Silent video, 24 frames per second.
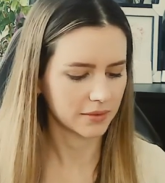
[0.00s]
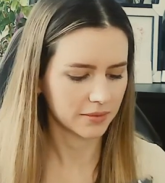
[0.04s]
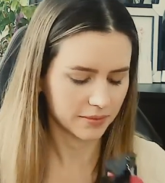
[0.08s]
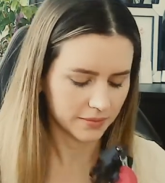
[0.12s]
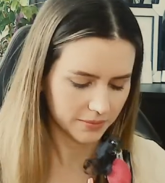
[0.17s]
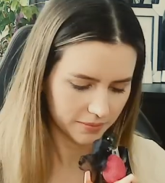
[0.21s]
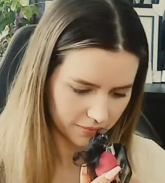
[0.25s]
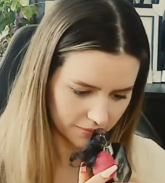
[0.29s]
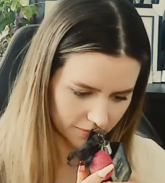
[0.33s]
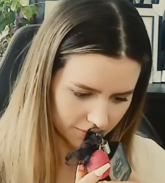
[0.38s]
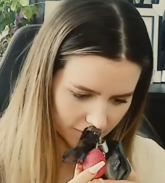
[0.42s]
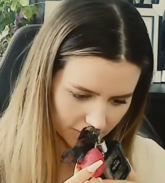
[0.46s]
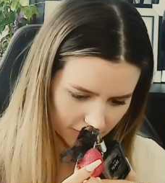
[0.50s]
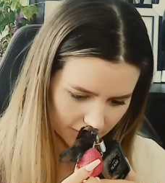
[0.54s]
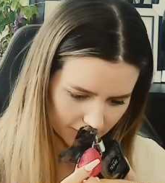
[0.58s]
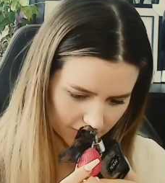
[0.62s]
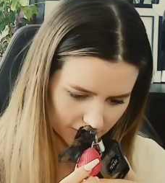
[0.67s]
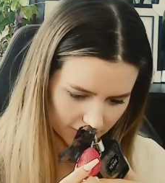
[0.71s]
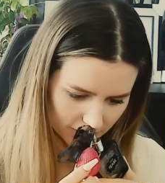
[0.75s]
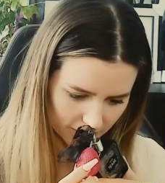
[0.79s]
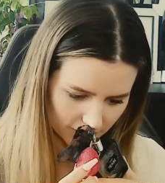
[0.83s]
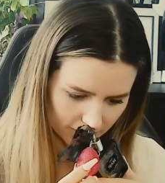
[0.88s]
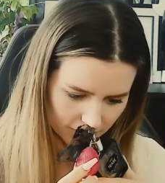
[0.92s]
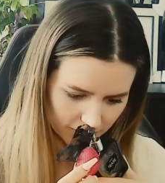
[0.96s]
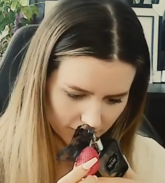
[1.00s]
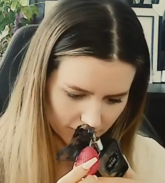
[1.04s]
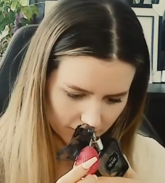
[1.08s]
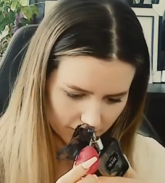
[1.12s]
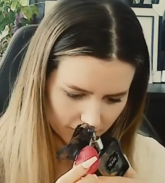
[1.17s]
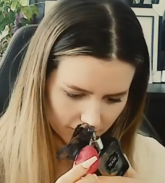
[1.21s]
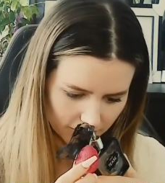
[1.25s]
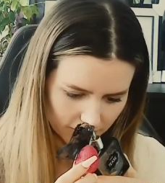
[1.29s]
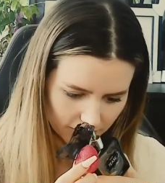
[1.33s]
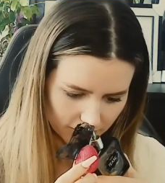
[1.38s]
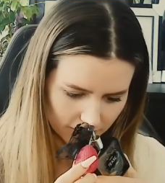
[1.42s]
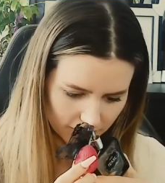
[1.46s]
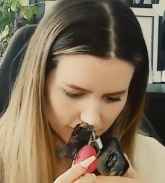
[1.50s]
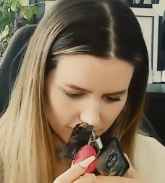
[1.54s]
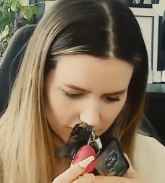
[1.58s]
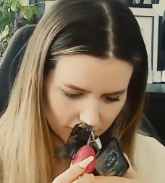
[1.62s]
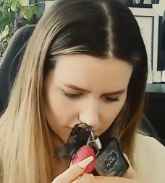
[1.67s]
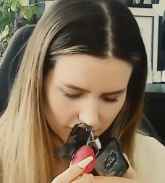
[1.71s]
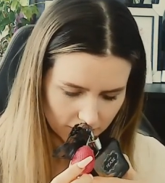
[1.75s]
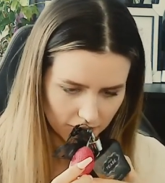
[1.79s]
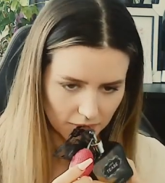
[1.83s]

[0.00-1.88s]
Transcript: [no speech]